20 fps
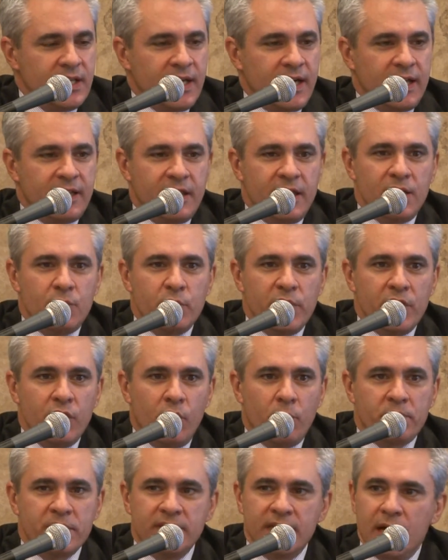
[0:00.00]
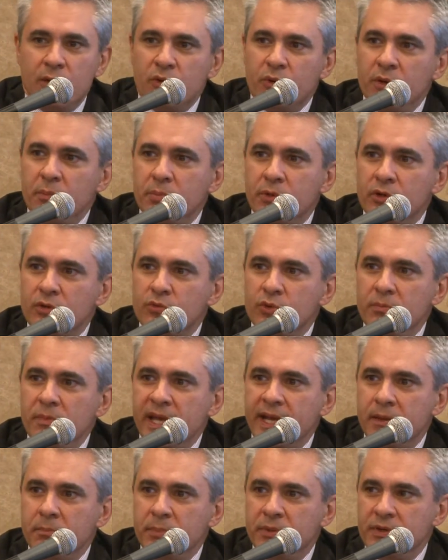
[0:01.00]
I think we hope in our report we
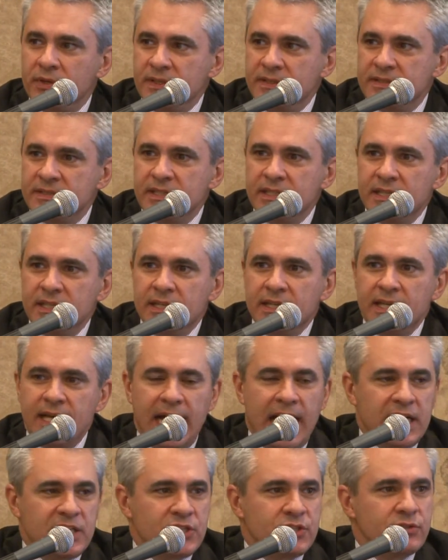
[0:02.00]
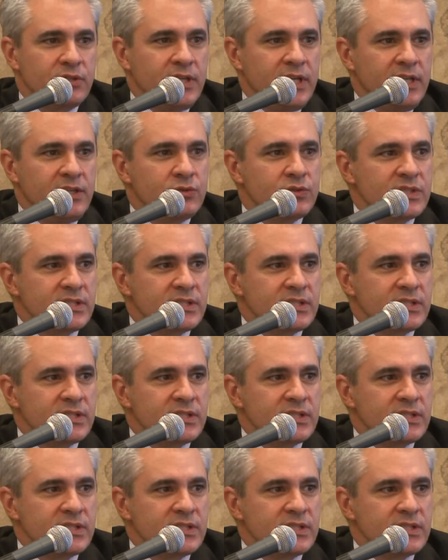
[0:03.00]
make a point. Action needs to